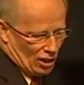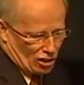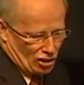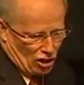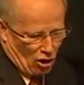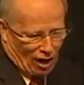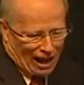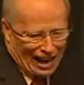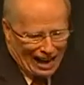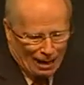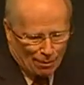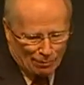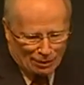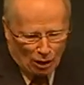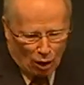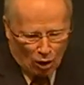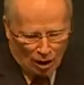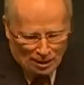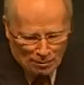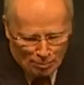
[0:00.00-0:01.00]
So I am
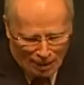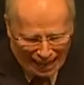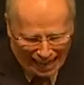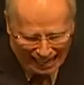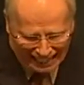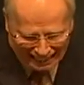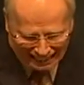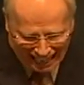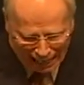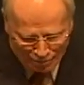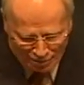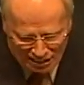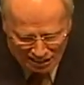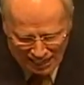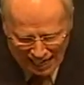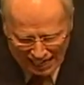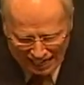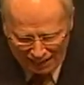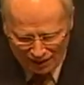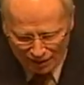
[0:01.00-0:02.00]
going back and I'm
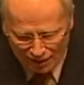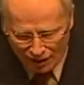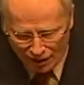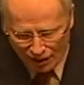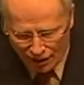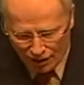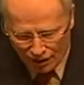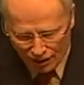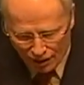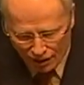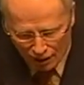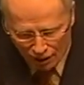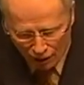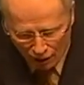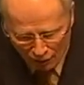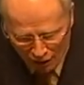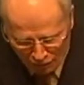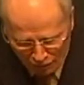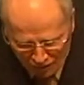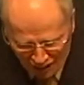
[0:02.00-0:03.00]
saying
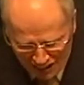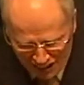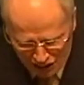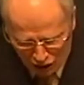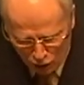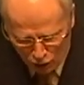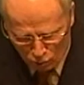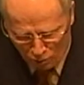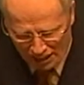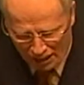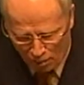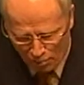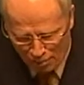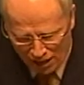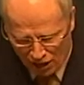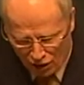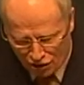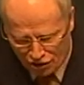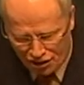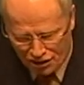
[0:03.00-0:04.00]
the physical realm
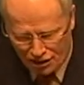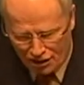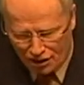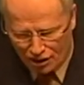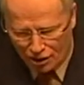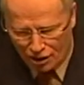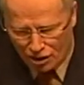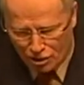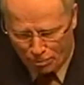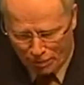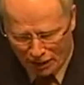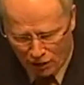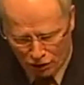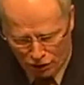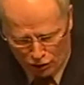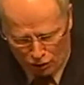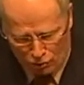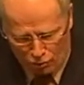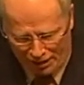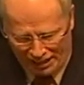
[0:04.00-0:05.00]
mirrors the
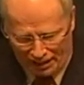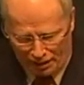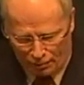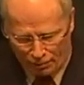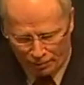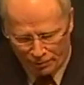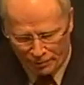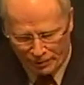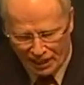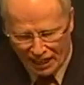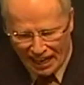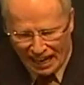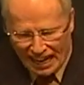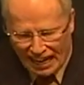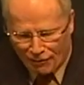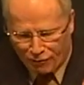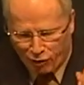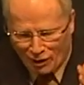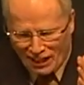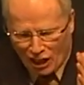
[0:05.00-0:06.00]
spiritual realm.
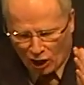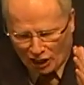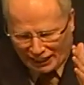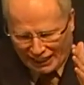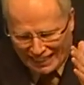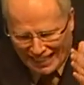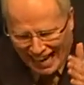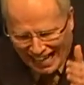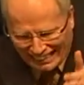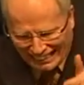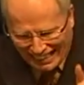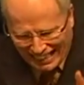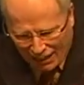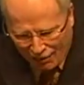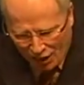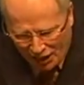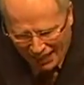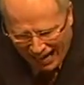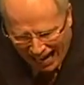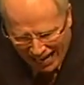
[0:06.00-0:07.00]
If we are connected
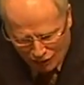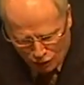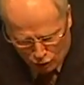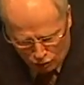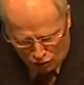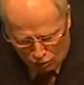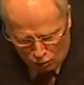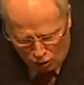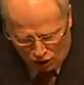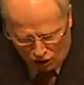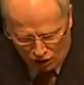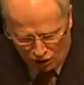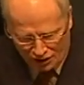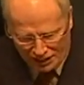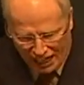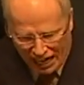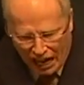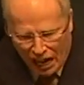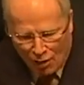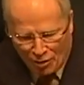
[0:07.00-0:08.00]
in the natural
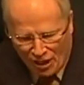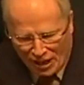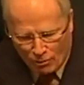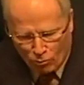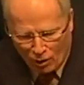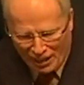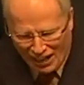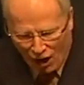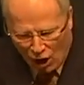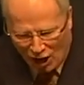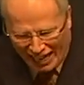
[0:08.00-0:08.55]
world, then we